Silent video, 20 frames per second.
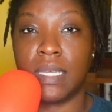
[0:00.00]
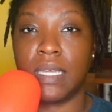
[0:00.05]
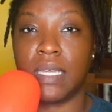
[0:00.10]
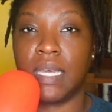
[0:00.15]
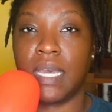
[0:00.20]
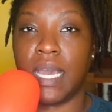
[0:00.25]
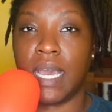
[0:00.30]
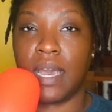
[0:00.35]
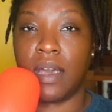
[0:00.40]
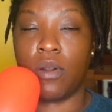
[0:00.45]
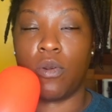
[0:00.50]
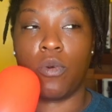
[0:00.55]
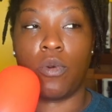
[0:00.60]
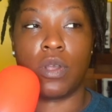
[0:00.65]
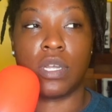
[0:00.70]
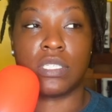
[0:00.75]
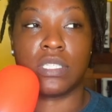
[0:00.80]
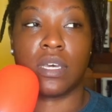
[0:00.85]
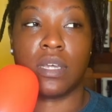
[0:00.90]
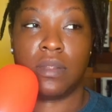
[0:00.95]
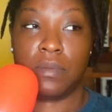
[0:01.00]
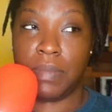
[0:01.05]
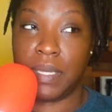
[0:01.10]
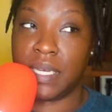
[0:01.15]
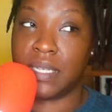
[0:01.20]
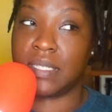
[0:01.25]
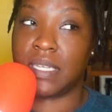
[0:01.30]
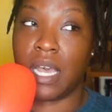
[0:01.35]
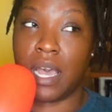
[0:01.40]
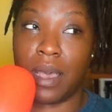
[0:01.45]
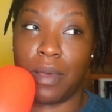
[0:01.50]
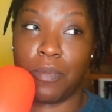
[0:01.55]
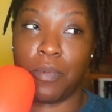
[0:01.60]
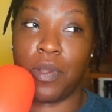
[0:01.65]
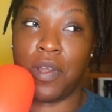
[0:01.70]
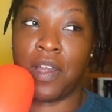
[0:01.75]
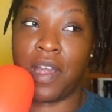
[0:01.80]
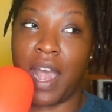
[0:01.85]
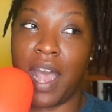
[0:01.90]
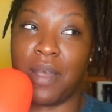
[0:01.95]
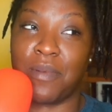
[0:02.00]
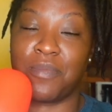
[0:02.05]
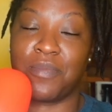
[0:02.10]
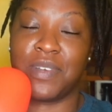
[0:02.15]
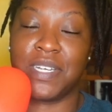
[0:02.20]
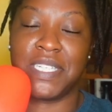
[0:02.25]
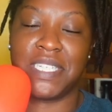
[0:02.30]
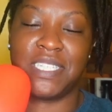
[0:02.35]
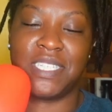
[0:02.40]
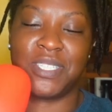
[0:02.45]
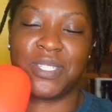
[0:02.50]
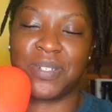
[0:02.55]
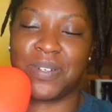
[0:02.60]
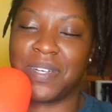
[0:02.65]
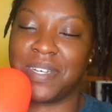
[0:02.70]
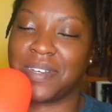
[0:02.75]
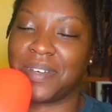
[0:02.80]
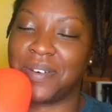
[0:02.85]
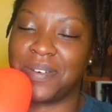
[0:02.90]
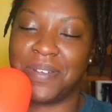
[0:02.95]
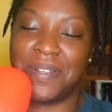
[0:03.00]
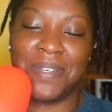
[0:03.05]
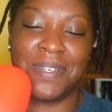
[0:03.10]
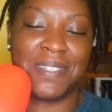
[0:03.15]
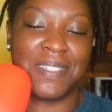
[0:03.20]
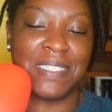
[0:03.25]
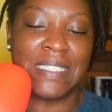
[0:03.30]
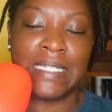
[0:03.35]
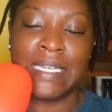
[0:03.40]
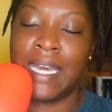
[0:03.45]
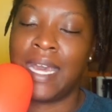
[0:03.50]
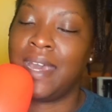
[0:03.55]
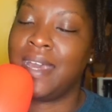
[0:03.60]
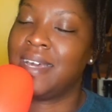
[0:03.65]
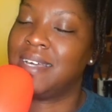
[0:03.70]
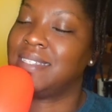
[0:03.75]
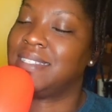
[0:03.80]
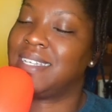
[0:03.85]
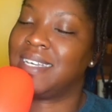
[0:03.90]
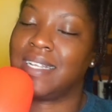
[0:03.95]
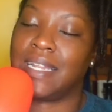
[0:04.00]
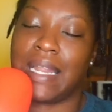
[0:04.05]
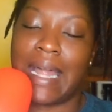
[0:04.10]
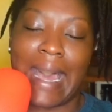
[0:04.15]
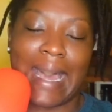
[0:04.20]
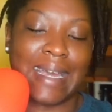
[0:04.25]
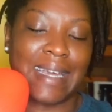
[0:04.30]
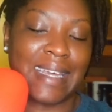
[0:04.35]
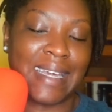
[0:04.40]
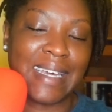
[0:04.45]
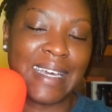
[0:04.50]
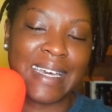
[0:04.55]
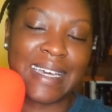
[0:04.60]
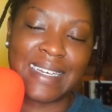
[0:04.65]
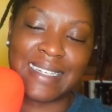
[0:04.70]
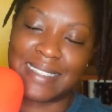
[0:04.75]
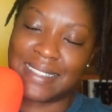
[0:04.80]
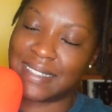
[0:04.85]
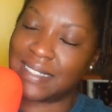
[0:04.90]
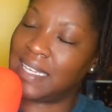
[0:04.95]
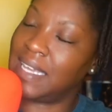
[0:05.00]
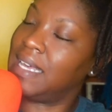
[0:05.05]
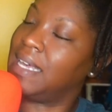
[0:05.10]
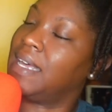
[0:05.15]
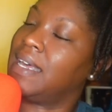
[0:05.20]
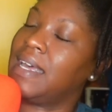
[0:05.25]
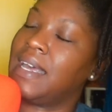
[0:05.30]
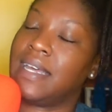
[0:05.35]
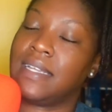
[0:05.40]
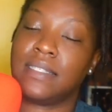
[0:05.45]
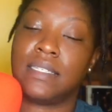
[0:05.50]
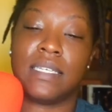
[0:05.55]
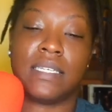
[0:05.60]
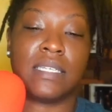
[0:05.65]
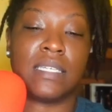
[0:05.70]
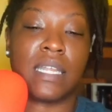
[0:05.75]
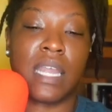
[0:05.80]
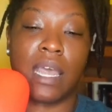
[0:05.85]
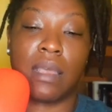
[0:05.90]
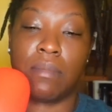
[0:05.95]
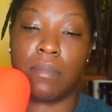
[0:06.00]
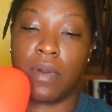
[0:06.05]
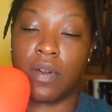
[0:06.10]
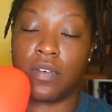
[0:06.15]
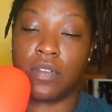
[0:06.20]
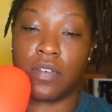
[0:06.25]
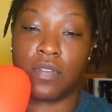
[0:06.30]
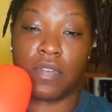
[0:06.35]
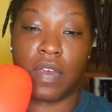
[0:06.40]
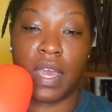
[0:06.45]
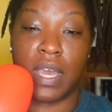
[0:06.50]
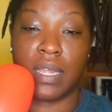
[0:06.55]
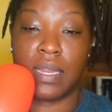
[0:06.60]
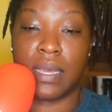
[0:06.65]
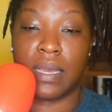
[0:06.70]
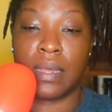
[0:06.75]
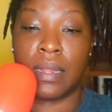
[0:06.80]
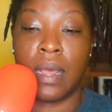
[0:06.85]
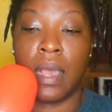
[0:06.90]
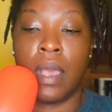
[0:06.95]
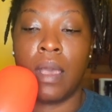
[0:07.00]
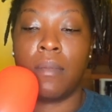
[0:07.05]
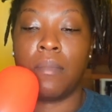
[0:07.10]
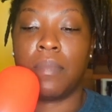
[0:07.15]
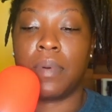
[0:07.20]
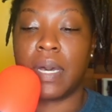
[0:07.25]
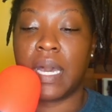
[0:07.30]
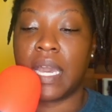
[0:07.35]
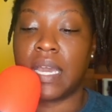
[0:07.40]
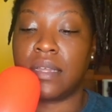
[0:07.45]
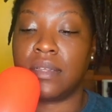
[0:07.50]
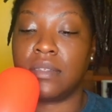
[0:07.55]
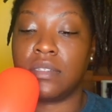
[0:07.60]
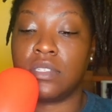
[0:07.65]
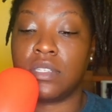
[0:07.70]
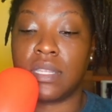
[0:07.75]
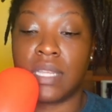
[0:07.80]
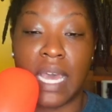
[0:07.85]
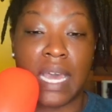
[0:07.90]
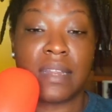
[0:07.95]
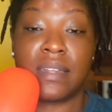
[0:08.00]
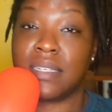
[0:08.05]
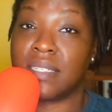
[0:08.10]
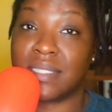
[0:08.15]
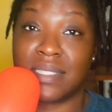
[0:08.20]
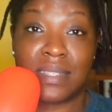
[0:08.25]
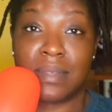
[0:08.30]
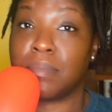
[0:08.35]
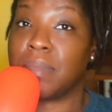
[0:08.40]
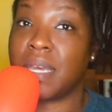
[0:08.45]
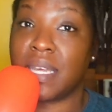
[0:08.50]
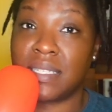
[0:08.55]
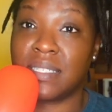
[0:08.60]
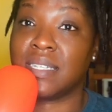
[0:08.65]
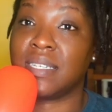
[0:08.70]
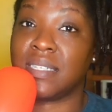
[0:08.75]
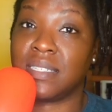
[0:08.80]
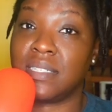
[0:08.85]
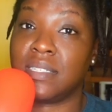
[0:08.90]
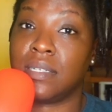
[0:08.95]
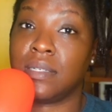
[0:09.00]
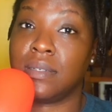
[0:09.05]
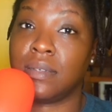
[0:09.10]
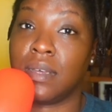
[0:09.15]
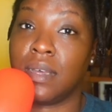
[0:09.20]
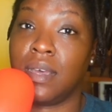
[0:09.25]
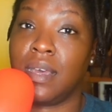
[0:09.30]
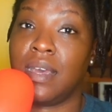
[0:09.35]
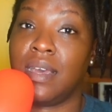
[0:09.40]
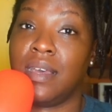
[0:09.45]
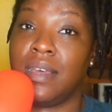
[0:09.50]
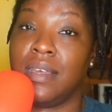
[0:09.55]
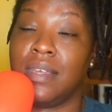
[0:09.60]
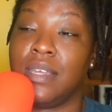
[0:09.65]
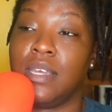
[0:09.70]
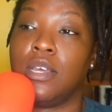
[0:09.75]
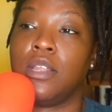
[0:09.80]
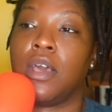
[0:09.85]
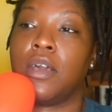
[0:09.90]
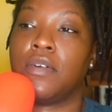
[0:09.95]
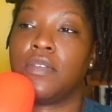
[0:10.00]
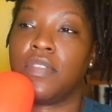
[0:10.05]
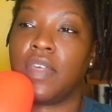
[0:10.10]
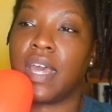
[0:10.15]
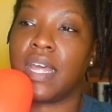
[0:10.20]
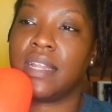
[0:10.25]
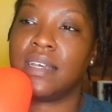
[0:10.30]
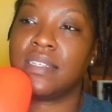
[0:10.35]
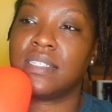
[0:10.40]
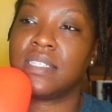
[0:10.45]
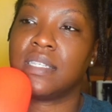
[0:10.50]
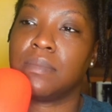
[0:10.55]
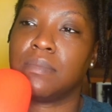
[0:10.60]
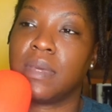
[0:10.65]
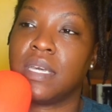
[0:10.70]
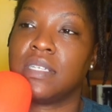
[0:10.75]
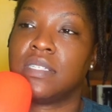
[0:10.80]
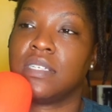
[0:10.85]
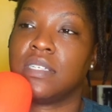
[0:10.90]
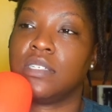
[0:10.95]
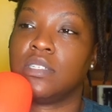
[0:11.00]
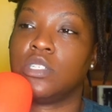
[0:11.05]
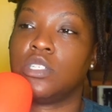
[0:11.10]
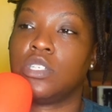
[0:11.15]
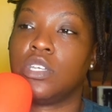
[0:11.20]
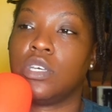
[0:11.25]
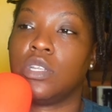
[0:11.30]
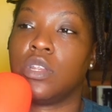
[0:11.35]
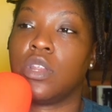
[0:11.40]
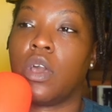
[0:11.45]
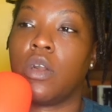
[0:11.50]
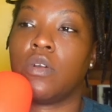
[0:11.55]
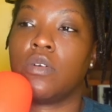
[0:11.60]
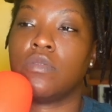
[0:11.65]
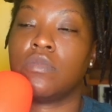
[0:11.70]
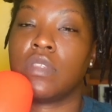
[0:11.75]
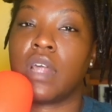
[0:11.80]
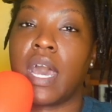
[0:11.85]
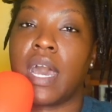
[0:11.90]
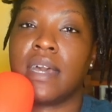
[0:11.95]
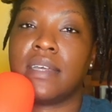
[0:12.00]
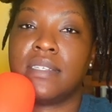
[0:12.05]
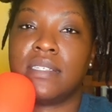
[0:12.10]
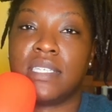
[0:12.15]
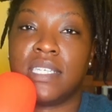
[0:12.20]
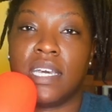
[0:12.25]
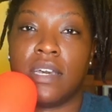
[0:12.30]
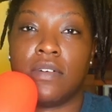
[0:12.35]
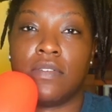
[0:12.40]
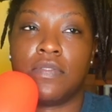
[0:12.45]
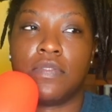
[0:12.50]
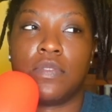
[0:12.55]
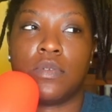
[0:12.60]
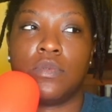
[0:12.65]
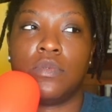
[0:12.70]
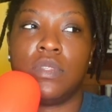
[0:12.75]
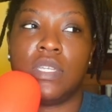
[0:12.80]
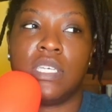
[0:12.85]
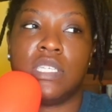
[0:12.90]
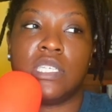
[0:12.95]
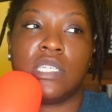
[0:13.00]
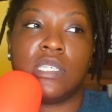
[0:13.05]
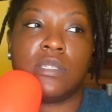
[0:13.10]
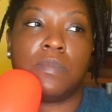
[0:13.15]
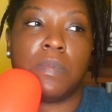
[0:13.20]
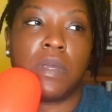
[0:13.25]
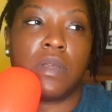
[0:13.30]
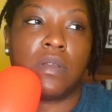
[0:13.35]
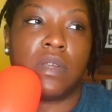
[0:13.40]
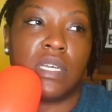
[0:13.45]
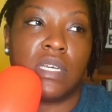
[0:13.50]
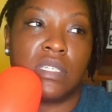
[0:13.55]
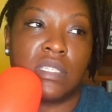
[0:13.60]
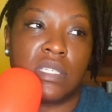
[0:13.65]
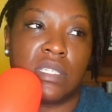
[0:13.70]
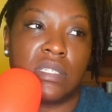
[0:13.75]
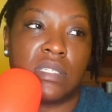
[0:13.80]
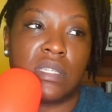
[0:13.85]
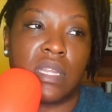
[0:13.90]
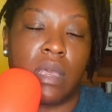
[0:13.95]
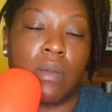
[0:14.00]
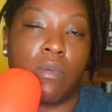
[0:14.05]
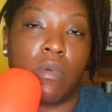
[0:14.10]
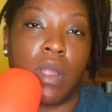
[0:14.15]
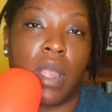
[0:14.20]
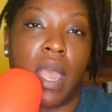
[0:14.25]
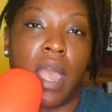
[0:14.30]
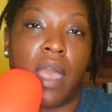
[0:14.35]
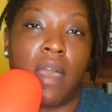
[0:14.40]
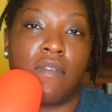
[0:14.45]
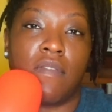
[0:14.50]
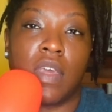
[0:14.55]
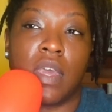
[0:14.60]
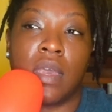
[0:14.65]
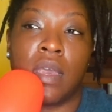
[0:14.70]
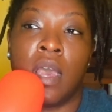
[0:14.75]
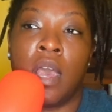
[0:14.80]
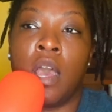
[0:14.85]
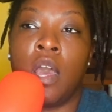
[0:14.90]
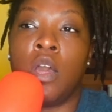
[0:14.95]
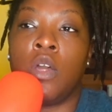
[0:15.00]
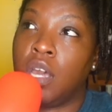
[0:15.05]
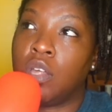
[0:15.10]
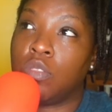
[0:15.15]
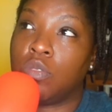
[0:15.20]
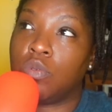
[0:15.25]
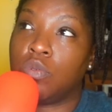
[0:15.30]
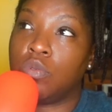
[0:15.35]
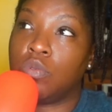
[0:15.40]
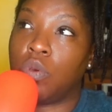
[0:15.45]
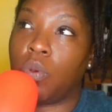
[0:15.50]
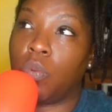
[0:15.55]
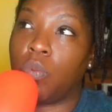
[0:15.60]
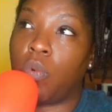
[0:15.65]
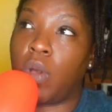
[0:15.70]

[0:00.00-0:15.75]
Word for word: or it's going to be a time where I really struggle to lock in and to stay motivated. But that is the message. You know, that is the message, to know thyself through these experiences that we're having, through the